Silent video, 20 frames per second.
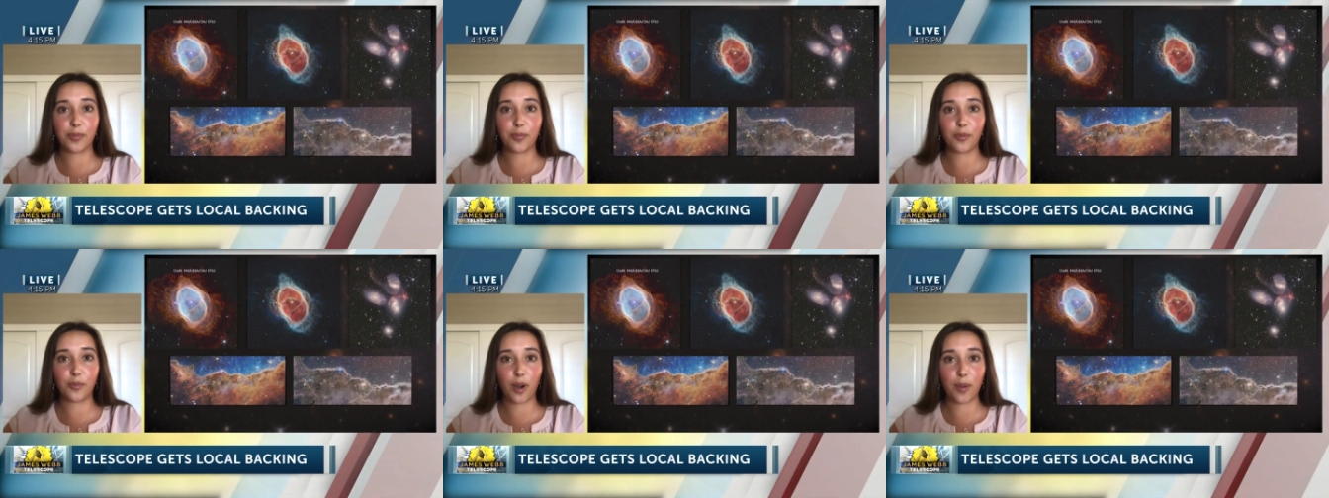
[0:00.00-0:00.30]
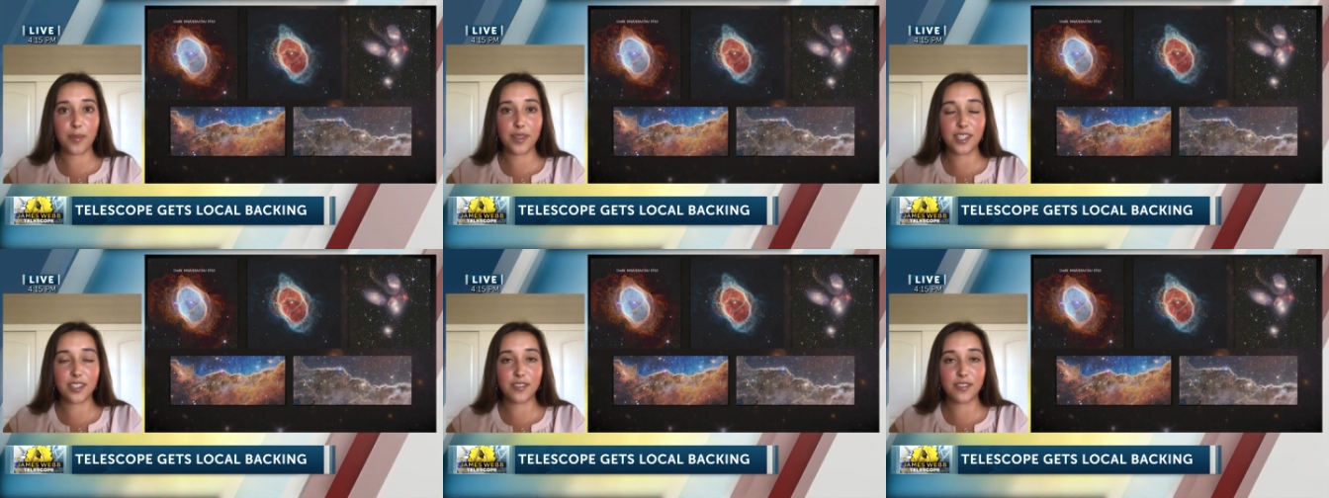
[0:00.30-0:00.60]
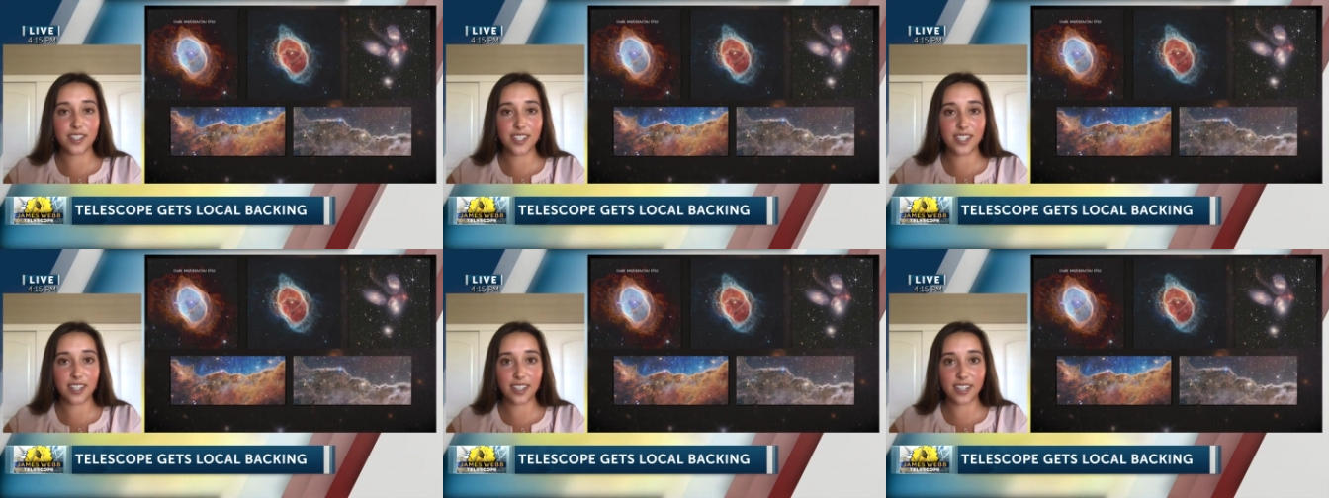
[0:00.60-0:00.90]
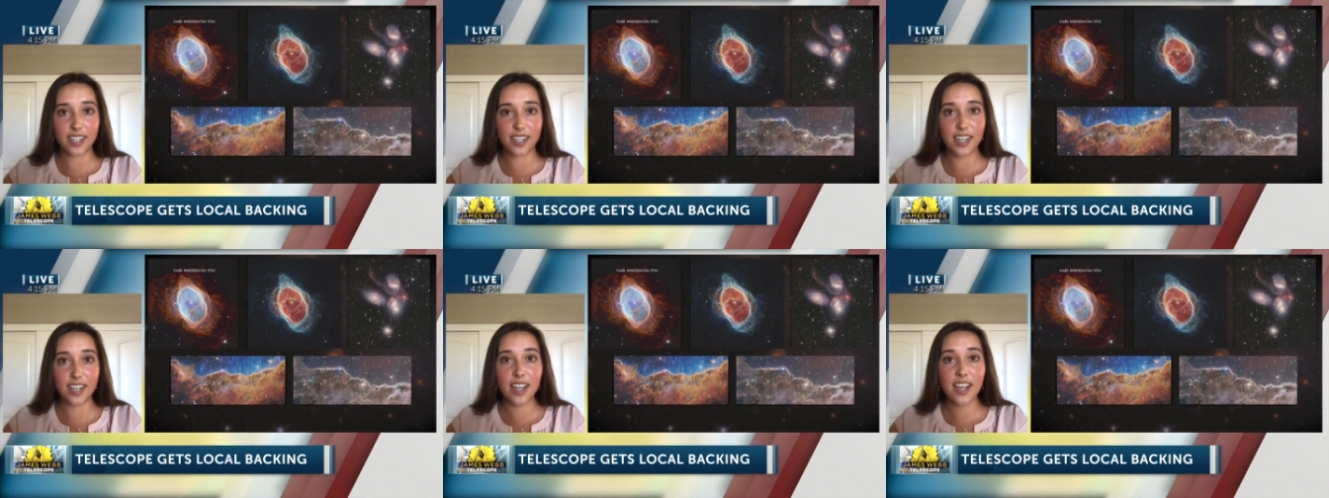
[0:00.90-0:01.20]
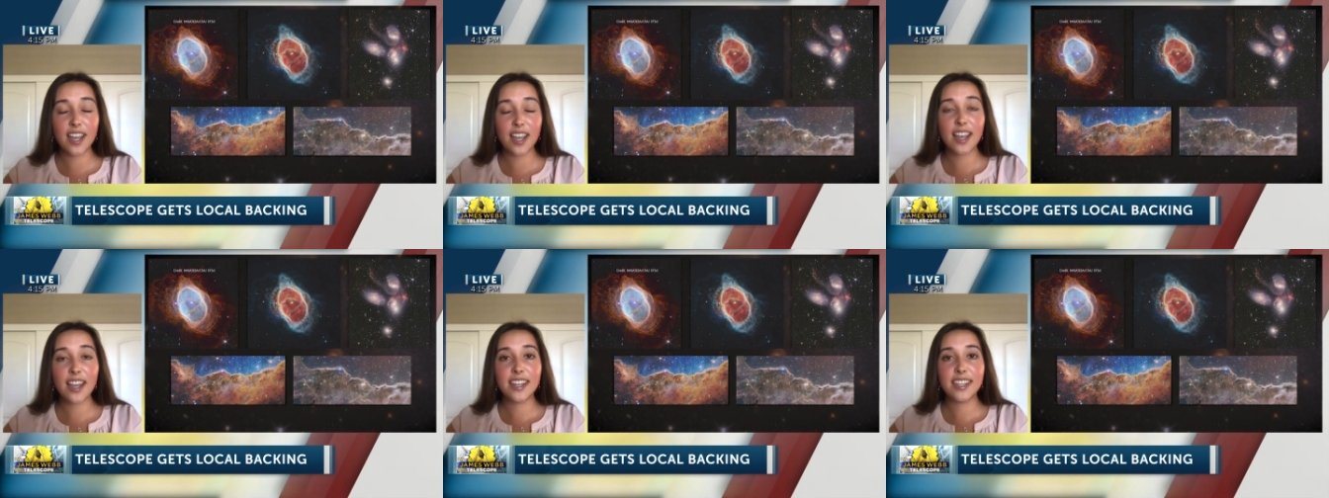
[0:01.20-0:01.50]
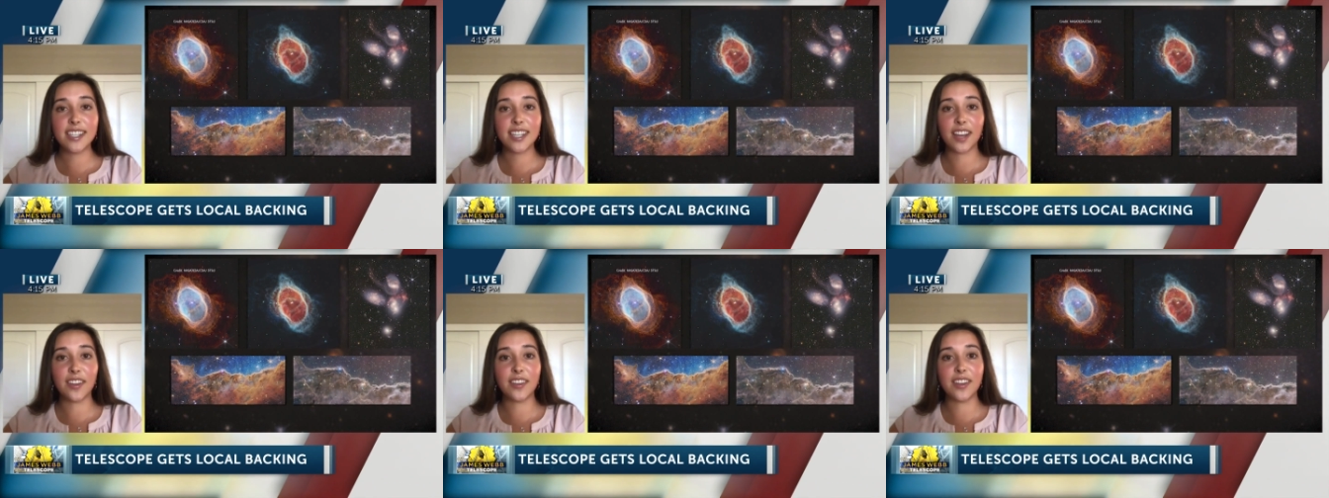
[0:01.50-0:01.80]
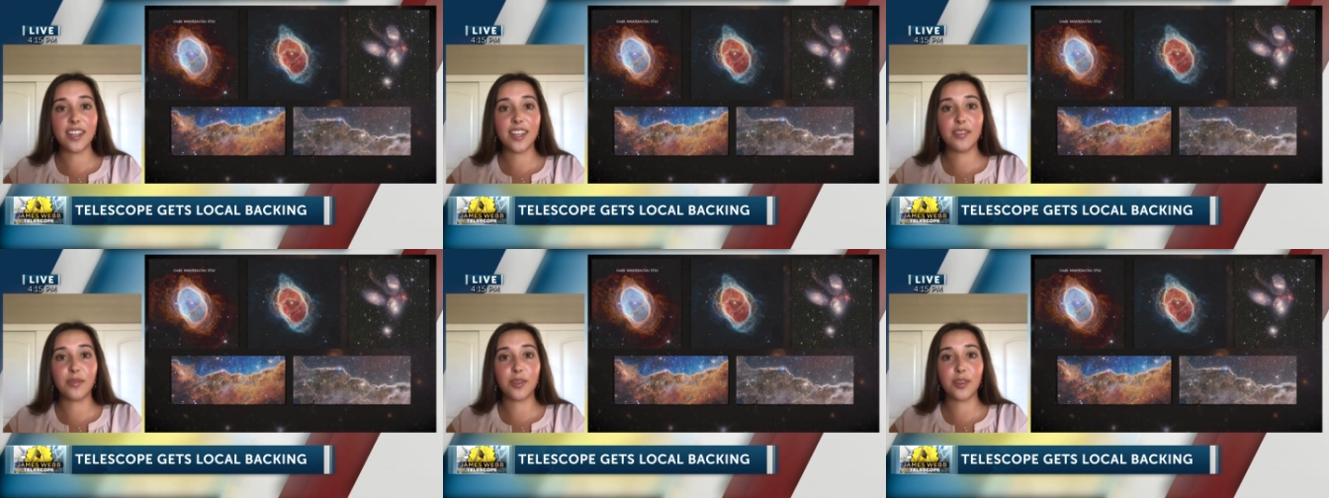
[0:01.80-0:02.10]
Grumman's facility down
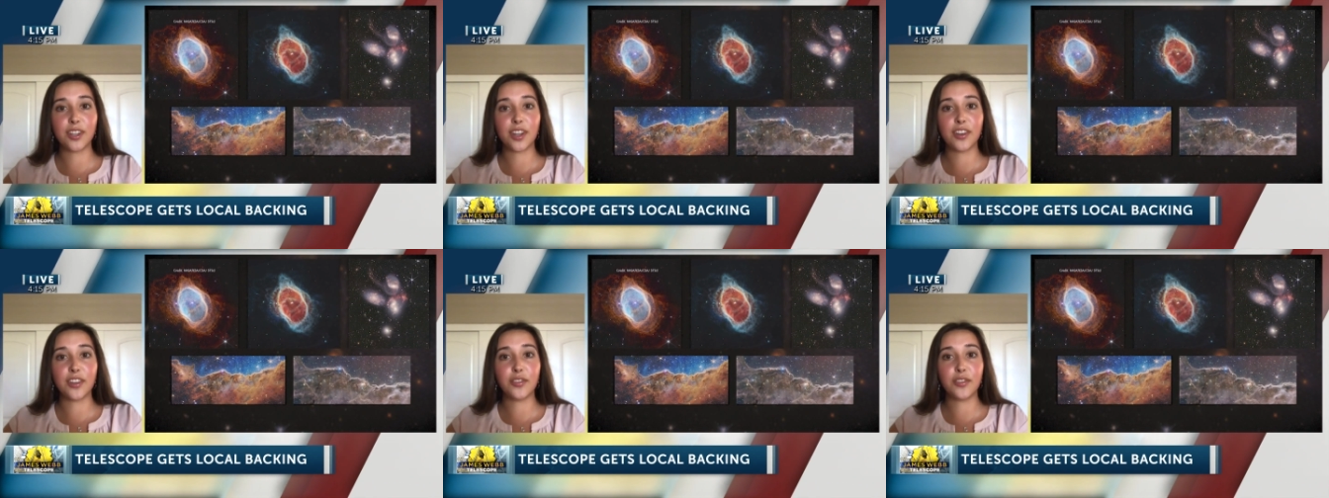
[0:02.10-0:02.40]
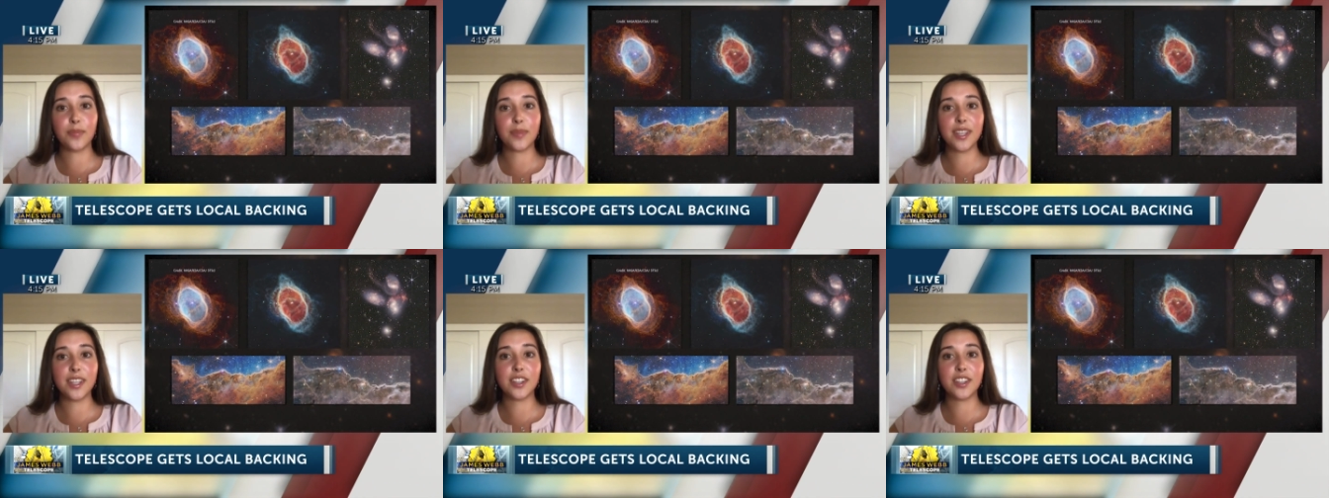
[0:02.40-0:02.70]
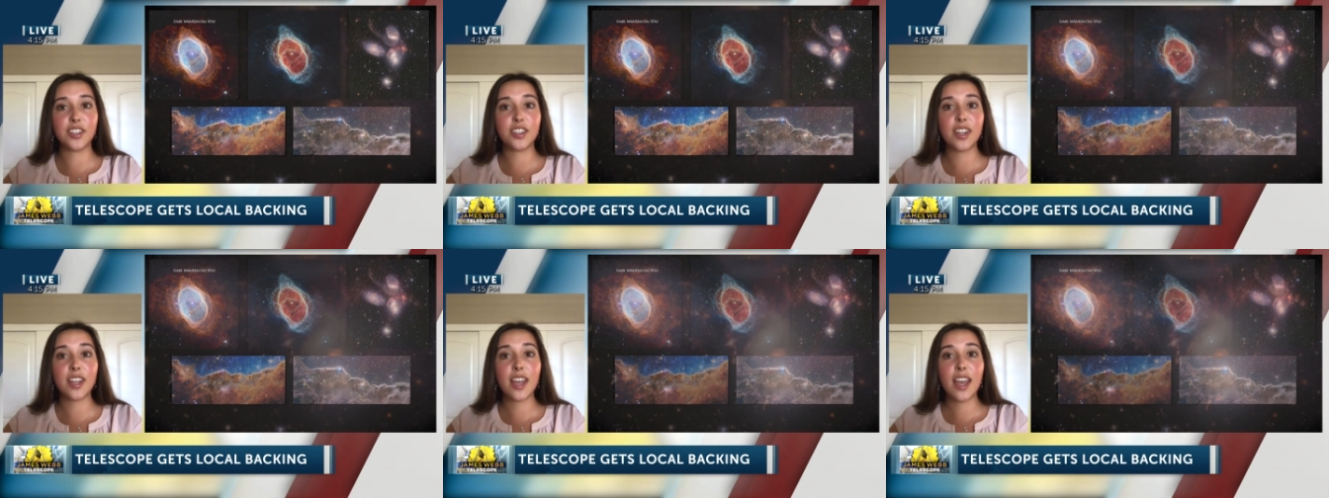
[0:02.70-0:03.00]
in Redondo Beach.